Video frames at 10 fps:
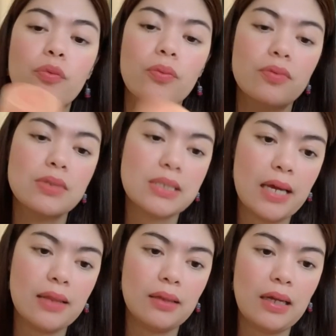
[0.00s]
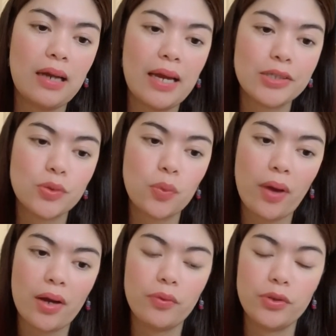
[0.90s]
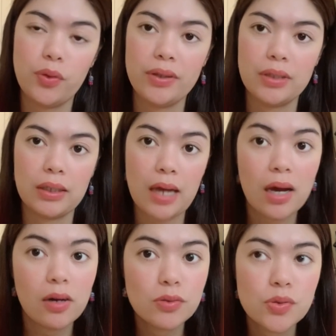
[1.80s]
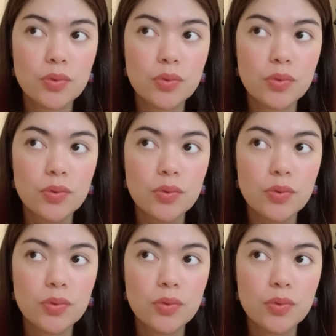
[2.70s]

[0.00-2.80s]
scent that I like to wear when you're in the couch,